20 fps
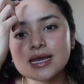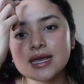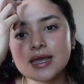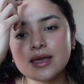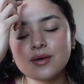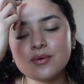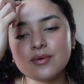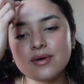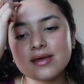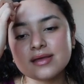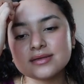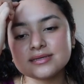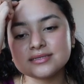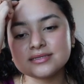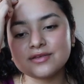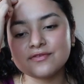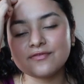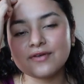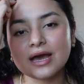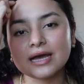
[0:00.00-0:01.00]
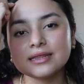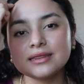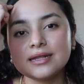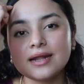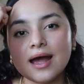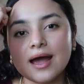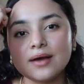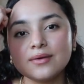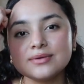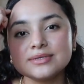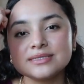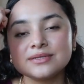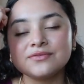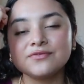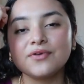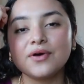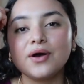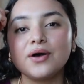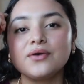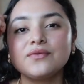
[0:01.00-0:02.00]
It was the fact that I was
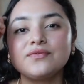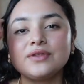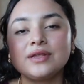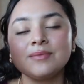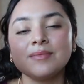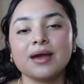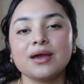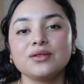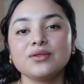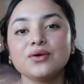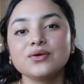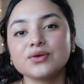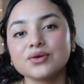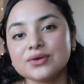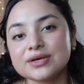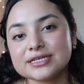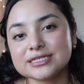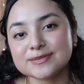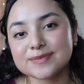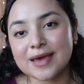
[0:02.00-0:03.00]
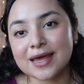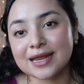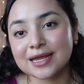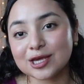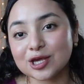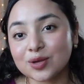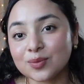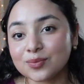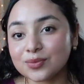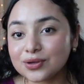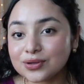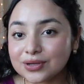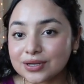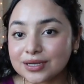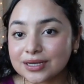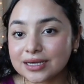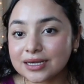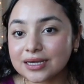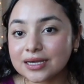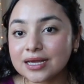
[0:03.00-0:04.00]
involved in my local Hispanic
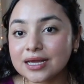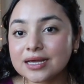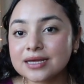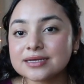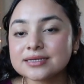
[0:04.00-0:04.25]
community.